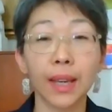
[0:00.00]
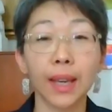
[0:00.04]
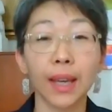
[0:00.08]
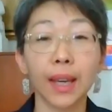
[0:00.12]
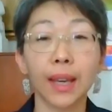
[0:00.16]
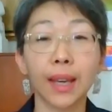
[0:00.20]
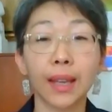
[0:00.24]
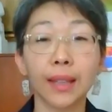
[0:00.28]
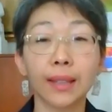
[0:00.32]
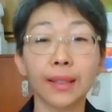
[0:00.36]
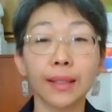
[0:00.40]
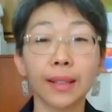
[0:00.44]

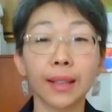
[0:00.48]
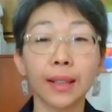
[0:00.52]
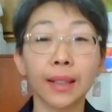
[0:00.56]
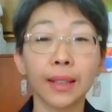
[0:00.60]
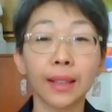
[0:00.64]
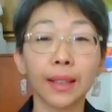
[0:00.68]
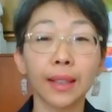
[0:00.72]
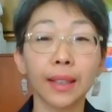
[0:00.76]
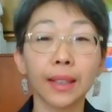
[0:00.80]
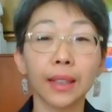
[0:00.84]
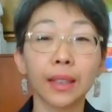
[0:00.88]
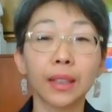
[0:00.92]
And
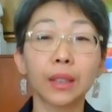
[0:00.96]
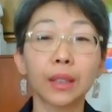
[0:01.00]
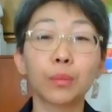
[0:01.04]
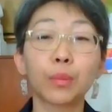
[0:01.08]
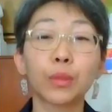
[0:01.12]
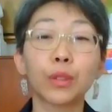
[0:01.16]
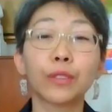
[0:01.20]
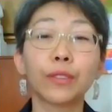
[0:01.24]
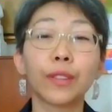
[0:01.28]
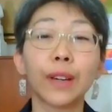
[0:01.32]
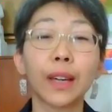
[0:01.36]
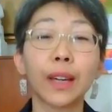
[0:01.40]
secondly, they
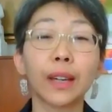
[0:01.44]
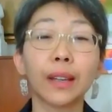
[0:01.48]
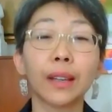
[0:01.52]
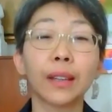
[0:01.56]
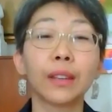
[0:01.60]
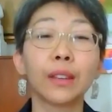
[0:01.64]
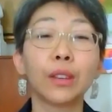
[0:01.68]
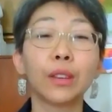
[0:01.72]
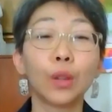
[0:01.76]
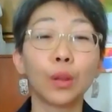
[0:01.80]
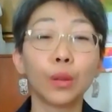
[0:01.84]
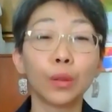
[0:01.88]
provide a
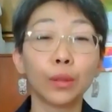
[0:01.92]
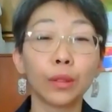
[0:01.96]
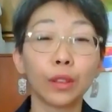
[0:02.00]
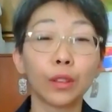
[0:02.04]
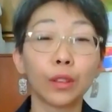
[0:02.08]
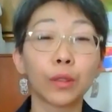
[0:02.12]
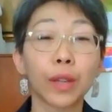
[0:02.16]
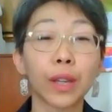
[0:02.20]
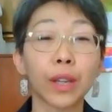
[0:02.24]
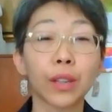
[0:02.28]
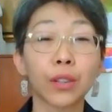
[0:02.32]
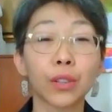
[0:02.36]
known
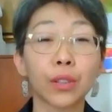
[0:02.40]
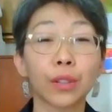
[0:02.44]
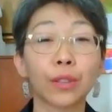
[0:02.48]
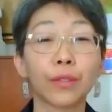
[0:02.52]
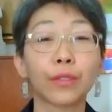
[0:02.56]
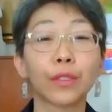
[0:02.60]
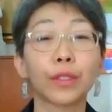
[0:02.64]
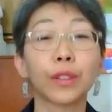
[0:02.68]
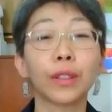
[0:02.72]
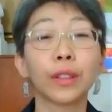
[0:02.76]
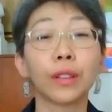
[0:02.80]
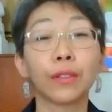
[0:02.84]
location
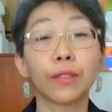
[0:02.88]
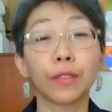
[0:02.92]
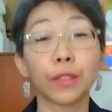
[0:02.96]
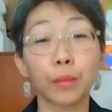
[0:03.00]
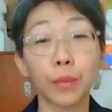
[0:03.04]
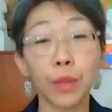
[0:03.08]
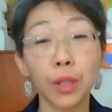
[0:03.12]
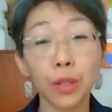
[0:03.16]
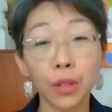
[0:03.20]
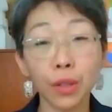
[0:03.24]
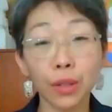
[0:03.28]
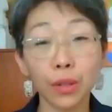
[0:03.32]
for the
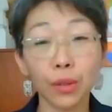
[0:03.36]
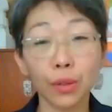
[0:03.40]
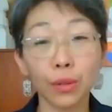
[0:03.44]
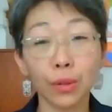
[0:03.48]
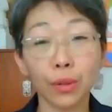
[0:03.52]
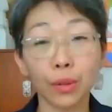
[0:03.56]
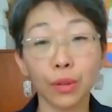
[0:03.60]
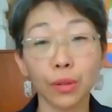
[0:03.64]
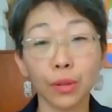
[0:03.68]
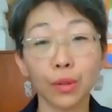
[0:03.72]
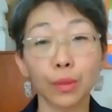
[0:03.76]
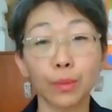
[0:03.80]
information
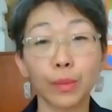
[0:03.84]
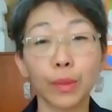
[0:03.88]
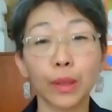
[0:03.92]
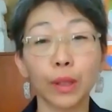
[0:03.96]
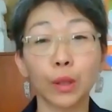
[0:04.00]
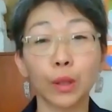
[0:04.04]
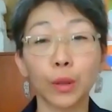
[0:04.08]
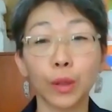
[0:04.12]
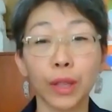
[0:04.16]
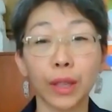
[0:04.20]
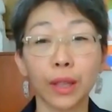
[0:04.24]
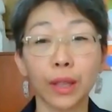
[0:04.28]
source to be
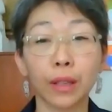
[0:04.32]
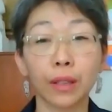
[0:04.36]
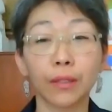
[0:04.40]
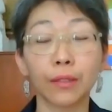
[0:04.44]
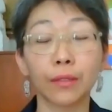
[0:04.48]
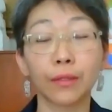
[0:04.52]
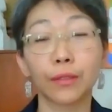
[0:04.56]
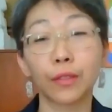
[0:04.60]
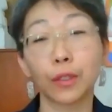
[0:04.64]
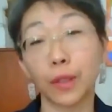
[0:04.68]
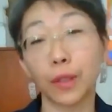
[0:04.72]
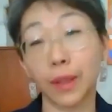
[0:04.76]
located.
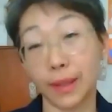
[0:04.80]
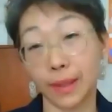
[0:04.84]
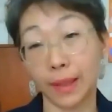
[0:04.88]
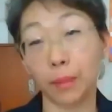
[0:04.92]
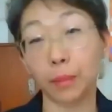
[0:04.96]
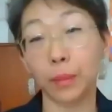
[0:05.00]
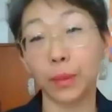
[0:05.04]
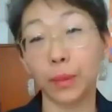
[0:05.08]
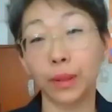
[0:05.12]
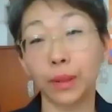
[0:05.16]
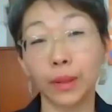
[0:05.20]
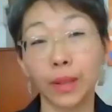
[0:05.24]
For
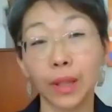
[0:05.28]
example,